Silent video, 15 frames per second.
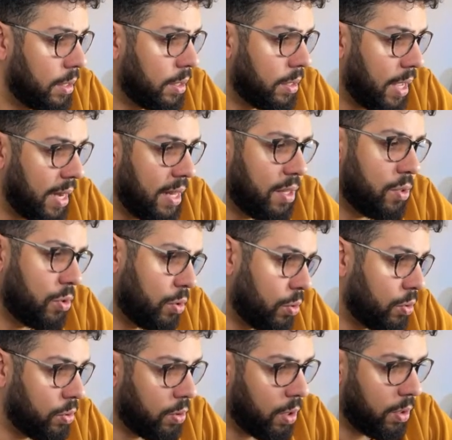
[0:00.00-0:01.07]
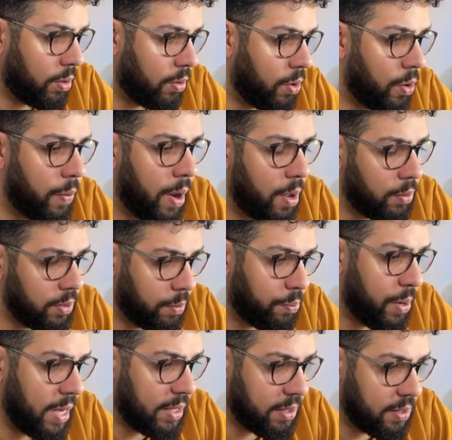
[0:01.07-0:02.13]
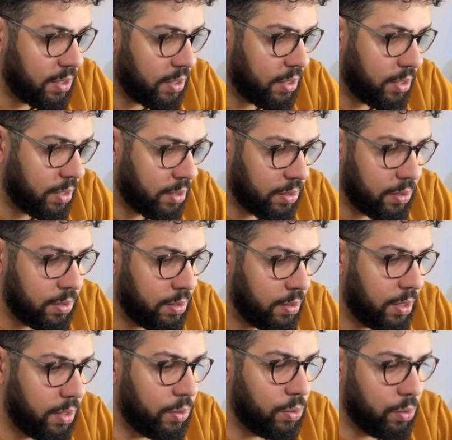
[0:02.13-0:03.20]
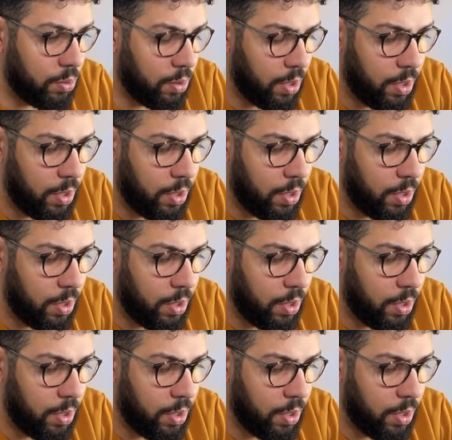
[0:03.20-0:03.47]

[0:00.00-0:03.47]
I need to go around and practice it and do.